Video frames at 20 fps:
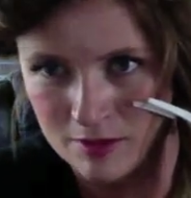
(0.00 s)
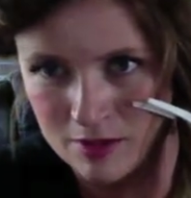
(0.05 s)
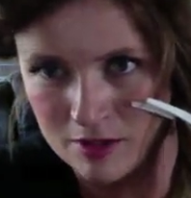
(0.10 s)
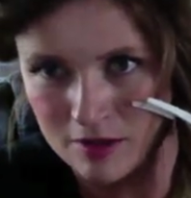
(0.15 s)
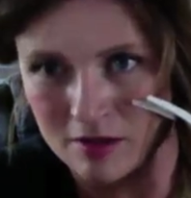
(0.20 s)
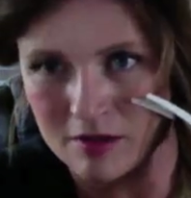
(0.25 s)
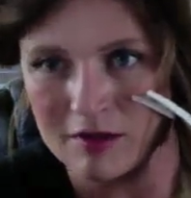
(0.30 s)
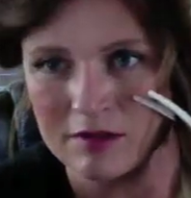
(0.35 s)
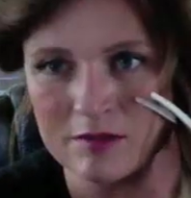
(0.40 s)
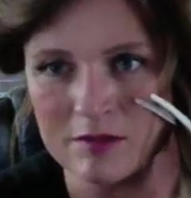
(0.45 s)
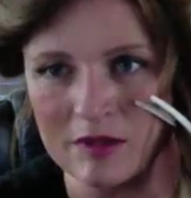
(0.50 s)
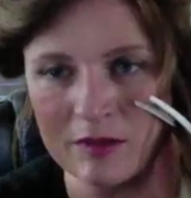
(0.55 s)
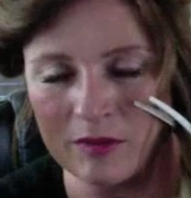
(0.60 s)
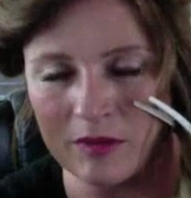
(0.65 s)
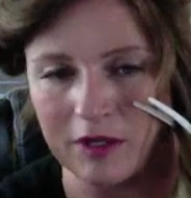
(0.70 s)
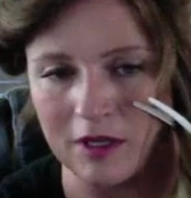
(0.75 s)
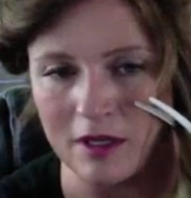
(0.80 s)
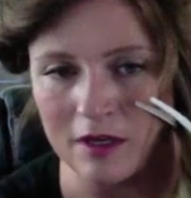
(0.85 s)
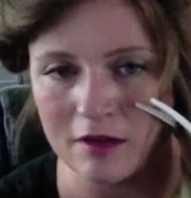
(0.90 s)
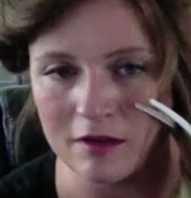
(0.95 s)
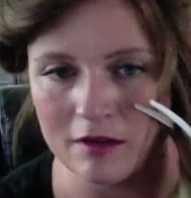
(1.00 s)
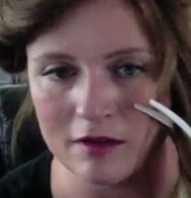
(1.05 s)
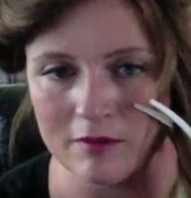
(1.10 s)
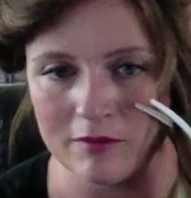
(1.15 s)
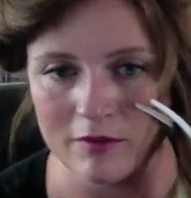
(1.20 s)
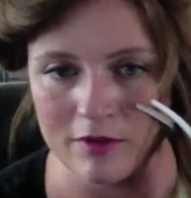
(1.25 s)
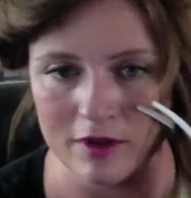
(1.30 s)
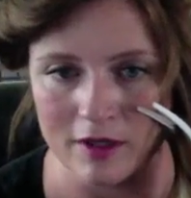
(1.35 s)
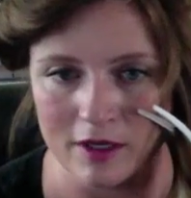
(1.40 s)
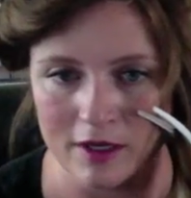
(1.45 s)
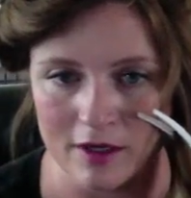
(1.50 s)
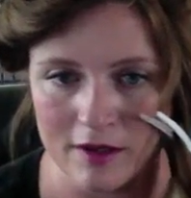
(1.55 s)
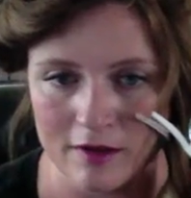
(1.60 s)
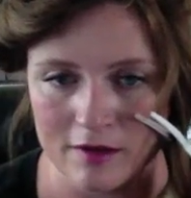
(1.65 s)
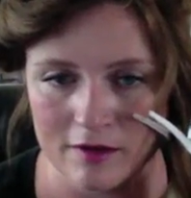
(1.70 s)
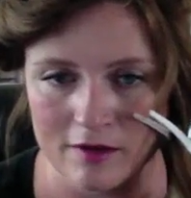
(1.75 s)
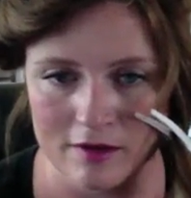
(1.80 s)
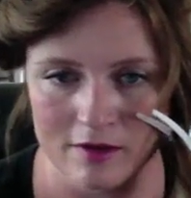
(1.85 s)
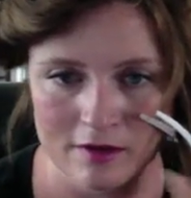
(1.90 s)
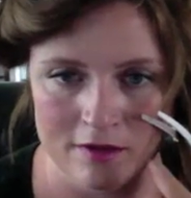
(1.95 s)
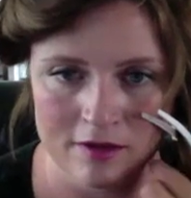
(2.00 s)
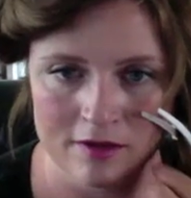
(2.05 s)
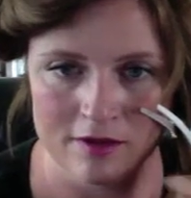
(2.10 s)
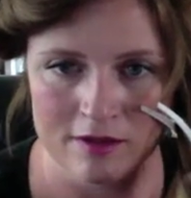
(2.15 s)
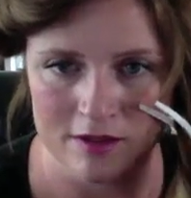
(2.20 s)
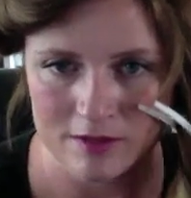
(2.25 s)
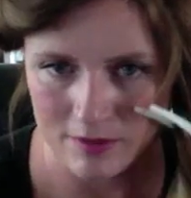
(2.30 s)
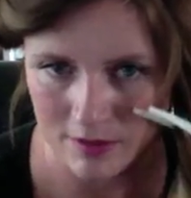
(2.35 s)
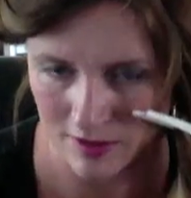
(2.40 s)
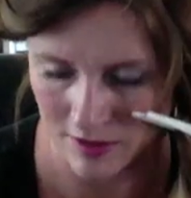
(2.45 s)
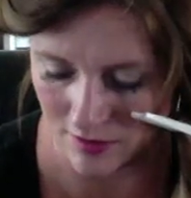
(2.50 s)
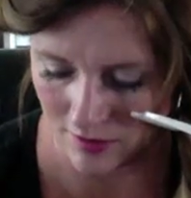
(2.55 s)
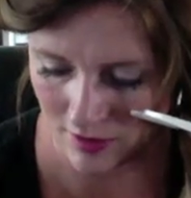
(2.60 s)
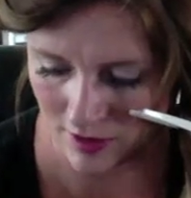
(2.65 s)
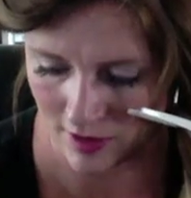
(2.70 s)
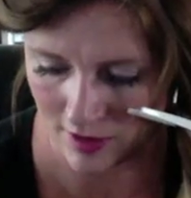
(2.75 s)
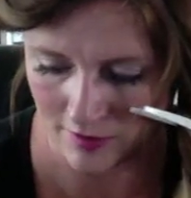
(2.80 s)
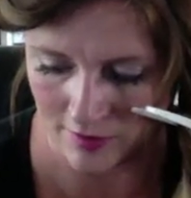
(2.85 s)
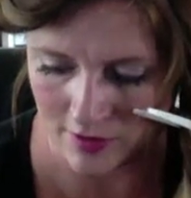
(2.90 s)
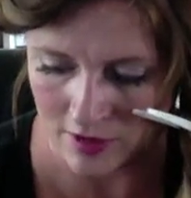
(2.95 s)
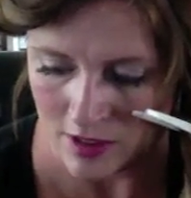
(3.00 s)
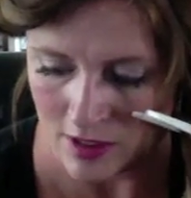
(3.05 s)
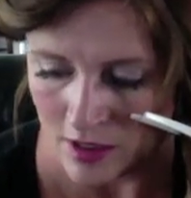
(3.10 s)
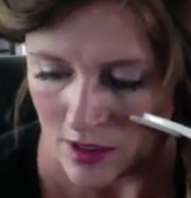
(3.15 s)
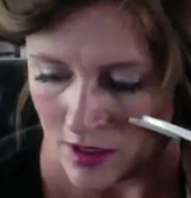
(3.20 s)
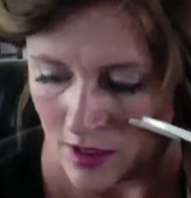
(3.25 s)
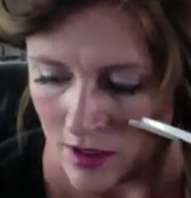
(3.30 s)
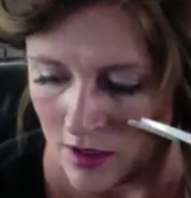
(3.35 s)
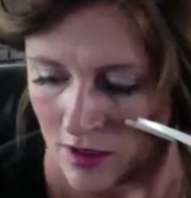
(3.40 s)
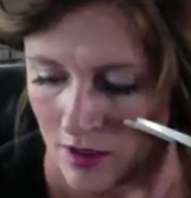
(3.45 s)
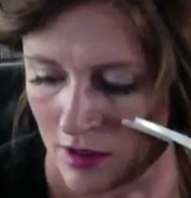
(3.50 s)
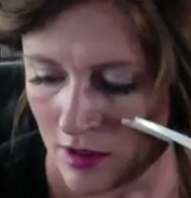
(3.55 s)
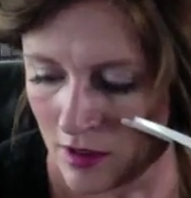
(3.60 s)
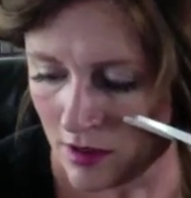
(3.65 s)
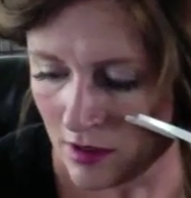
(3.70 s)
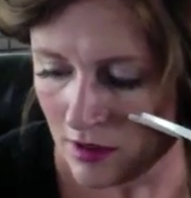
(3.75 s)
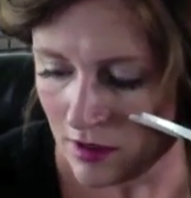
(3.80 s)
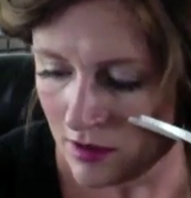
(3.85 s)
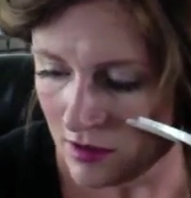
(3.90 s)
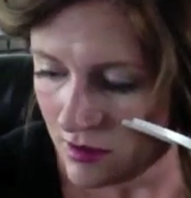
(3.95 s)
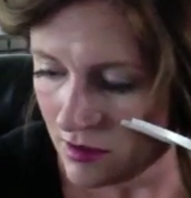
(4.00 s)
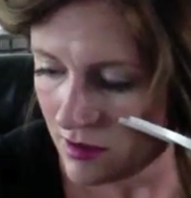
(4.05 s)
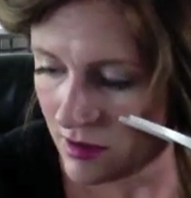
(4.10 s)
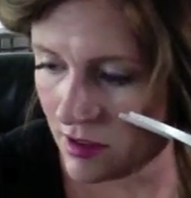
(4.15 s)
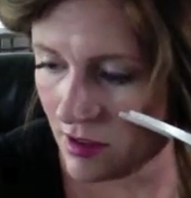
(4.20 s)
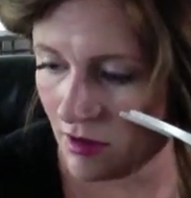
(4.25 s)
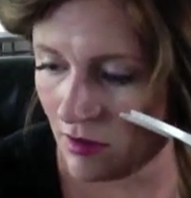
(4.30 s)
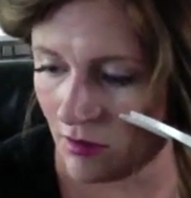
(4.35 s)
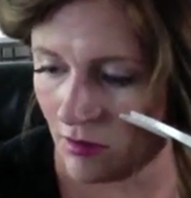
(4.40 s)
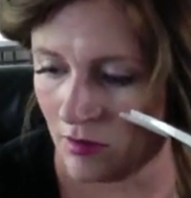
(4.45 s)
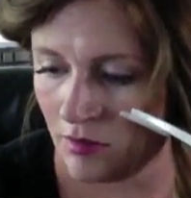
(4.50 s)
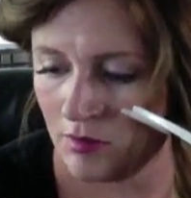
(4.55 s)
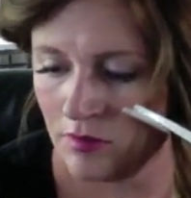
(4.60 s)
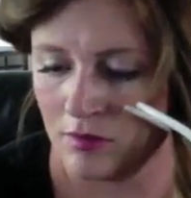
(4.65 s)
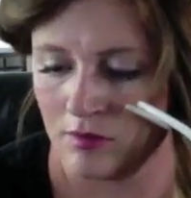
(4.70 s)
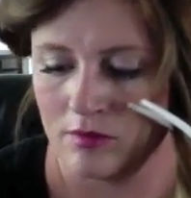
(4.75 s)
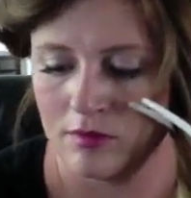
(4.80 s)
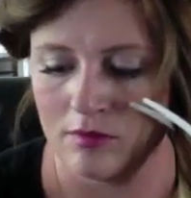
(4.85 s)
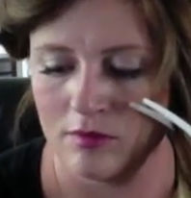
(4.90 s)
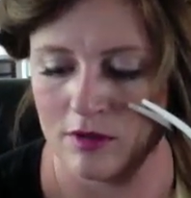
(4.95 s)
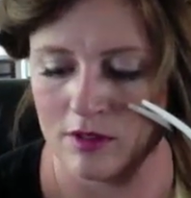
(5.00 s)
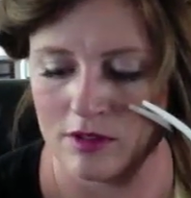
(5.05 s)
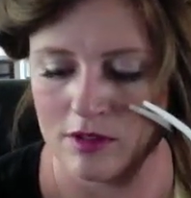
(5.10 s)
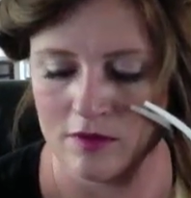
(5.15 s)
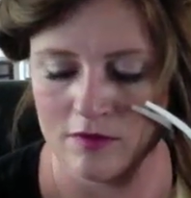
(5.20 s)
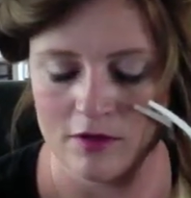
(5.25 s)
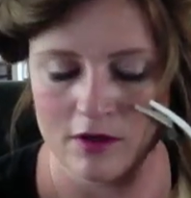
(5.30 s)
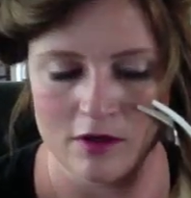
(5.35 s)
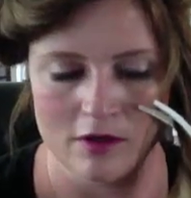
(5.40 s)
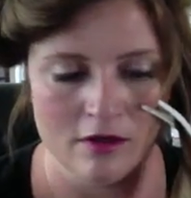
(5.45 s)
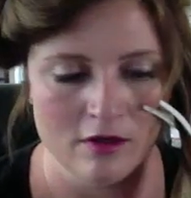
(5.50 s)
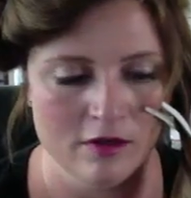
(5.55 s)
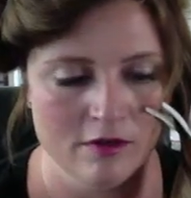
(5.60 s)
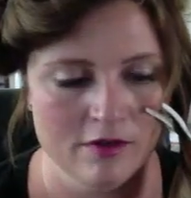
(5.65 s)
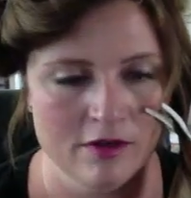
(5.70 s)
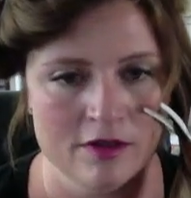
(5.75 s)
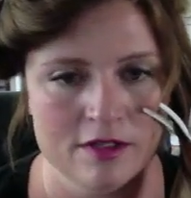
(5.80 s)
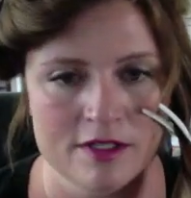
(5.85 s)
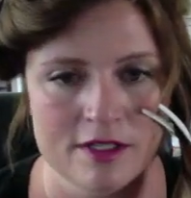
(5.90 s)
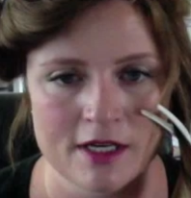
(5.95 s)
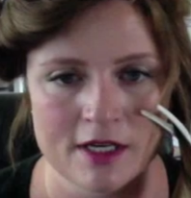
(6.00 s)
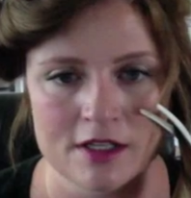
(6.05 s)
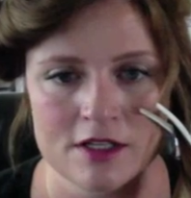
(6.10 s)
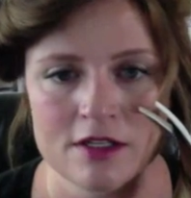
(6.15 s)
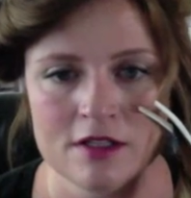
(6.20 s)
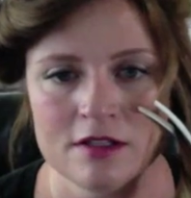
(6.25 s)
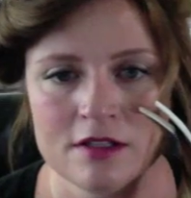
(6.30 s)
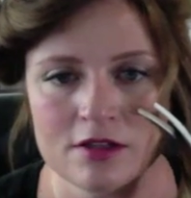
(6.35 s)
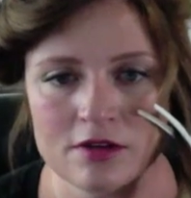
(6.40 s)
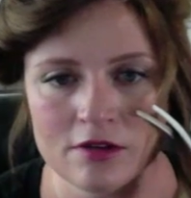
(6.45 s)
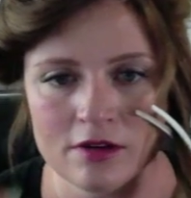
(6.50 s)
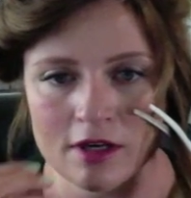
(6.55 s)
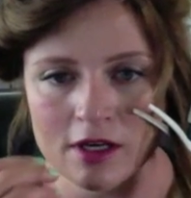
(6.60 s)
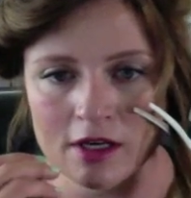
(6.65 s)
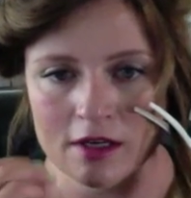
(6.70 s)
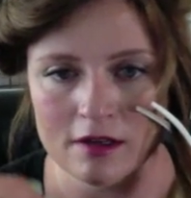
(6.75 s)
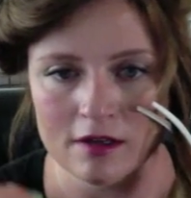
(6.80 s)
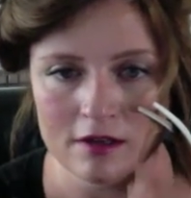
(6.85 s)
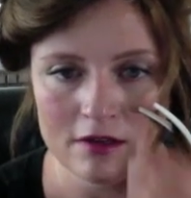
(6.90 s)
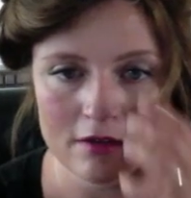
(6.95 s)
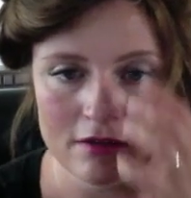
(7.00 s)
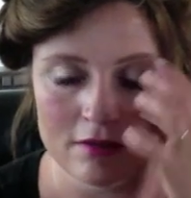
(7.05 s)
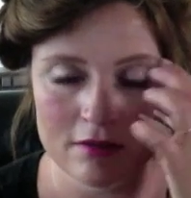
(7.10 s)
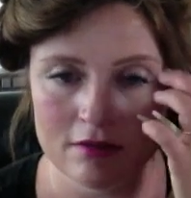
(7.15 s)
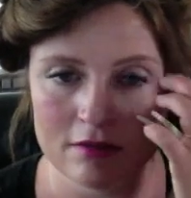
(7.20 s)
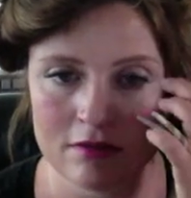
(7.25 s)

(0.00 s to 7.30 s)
Just going to use my banana clip for that. And then this one's okay. So once you've got all of your sections created,